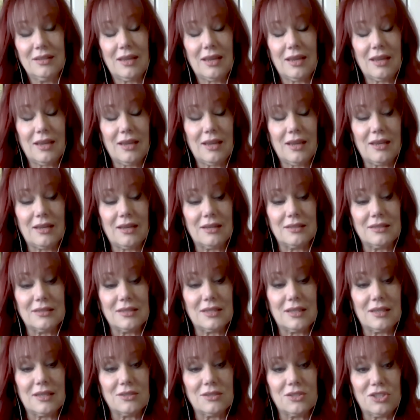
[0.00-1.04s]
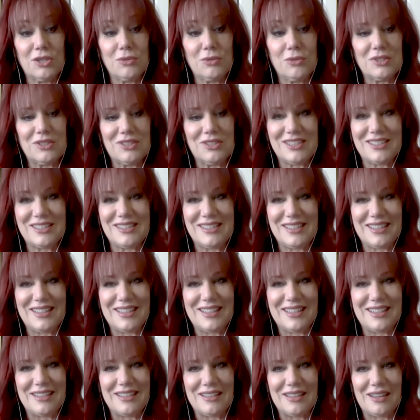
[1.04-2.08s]
And she was just
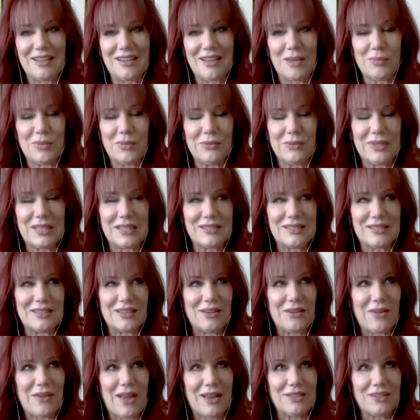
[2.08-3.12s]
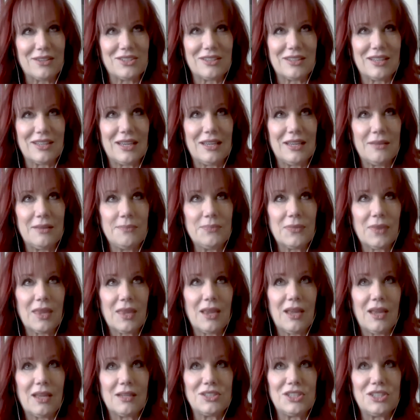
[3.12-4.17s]
in a couple weeks ago, actually.
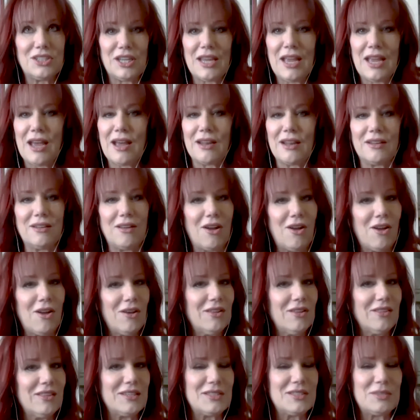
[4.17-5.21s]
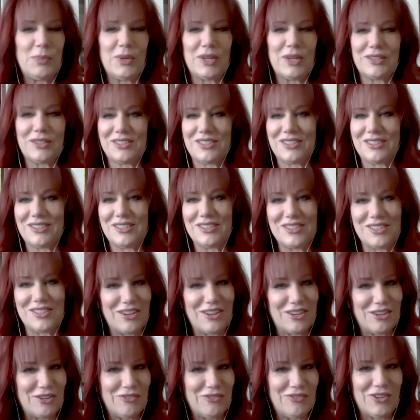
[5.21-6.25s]
And she had all these pictures on
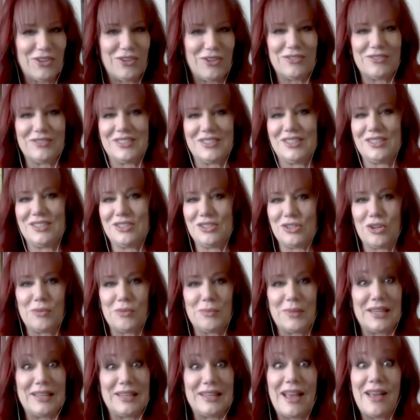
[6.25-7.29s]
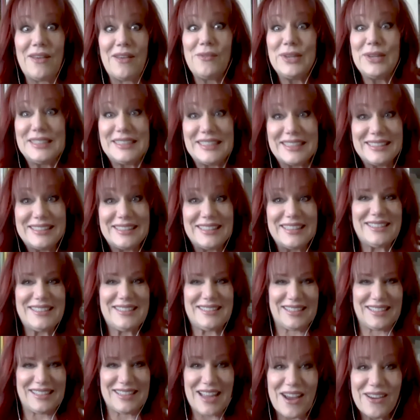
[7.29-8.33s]
her phone to show me, now we did this
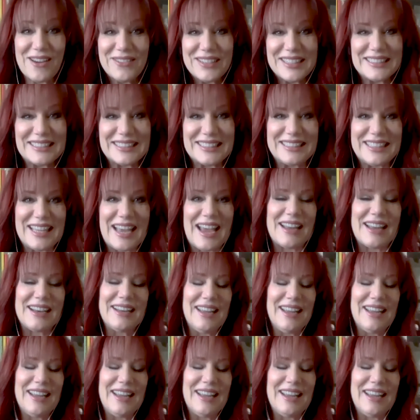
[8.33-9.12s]
and now we did that.